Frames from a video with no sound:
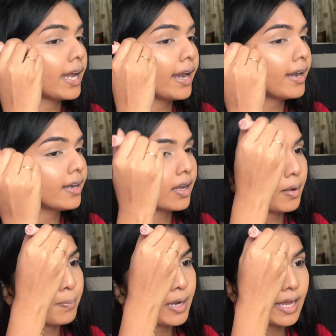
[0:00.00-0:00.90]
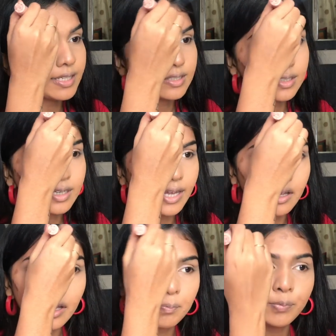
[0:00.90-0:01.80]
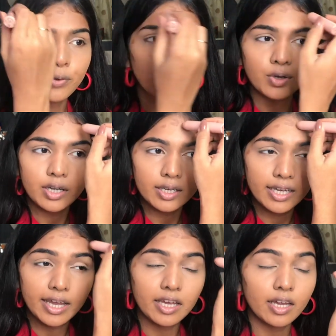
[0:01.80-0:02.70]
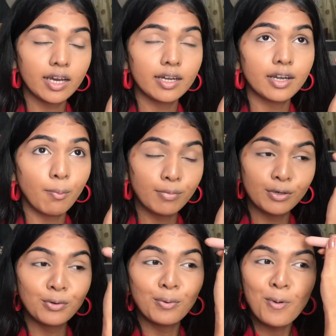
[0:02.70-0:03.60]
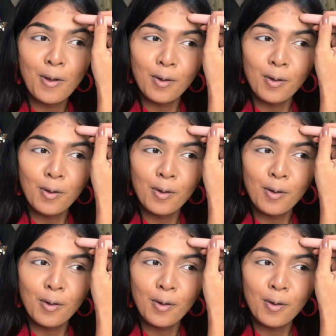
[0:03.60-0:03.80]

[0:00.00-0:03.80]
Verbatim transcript: and apply this is the KK Beauty KKW